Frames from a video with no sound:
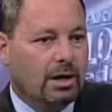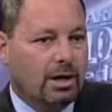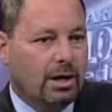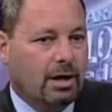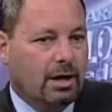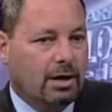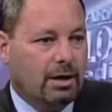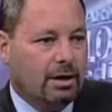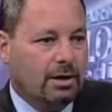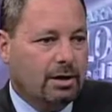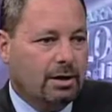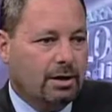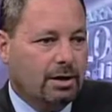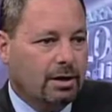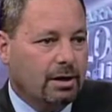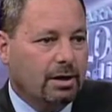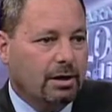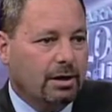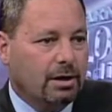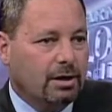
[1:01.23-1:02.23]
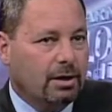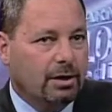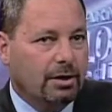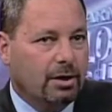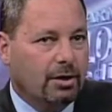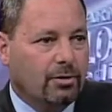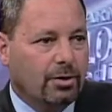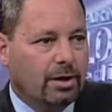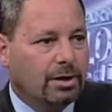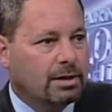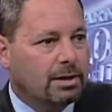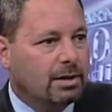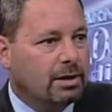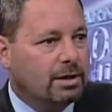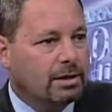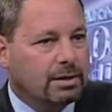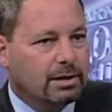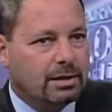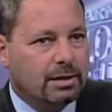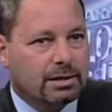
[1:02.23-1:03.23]
Uh, you know, it,
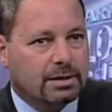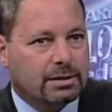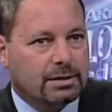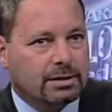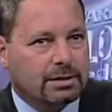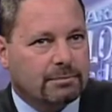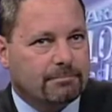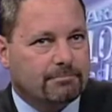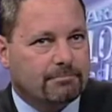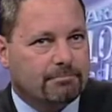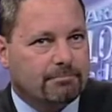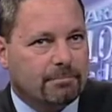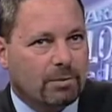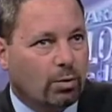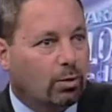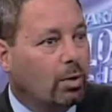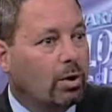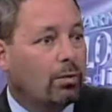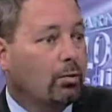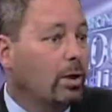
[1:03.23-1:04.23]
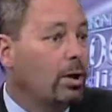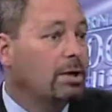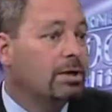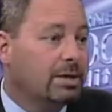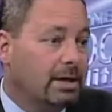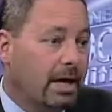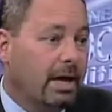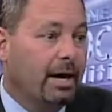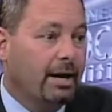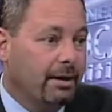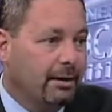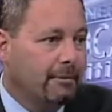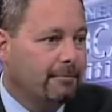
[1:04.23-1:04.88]
it, it's where, where, does it end?